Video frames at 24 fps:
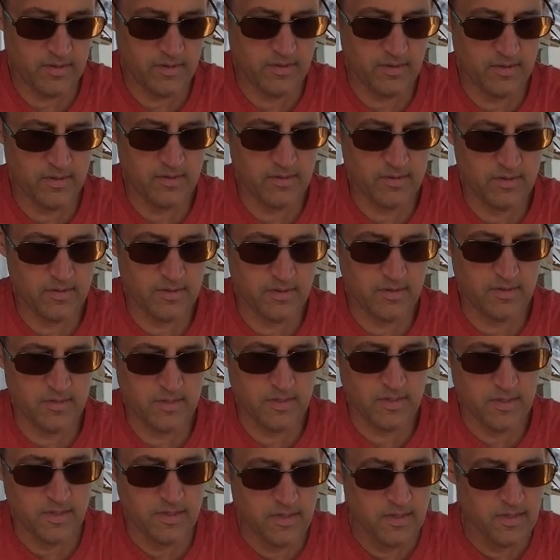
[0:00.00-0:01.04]

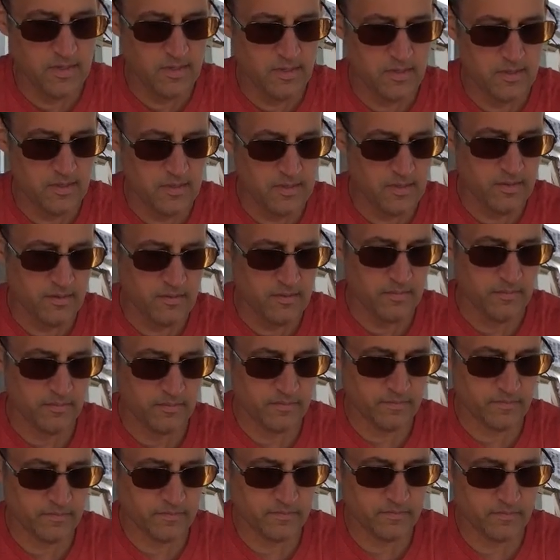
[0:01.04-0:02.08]

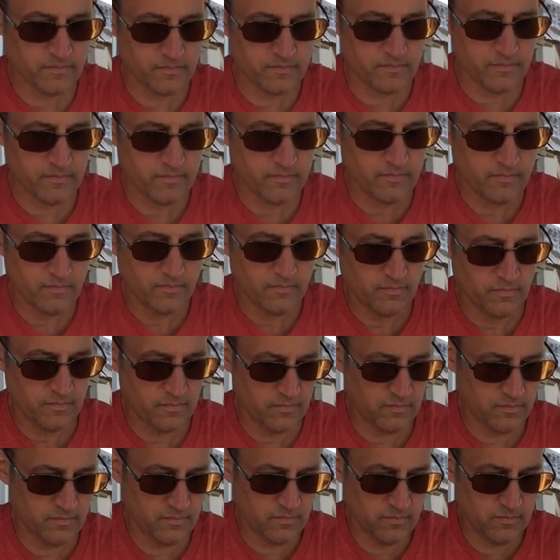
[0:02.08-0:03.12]

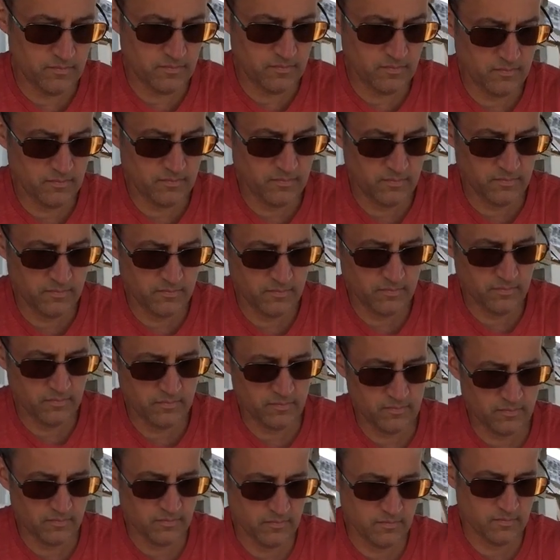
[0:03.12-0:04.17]

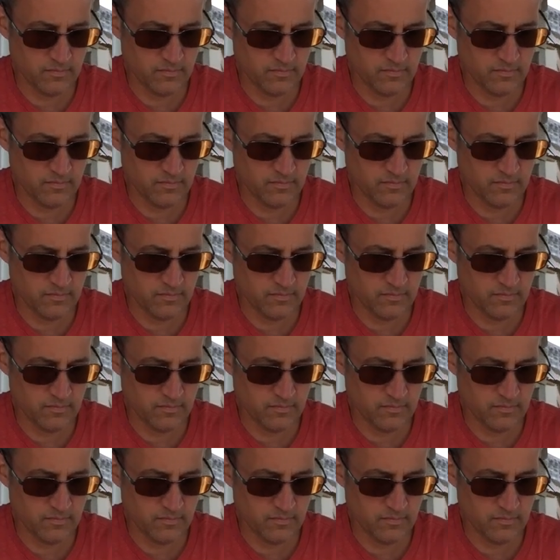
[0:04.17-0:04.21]
(no one is talking)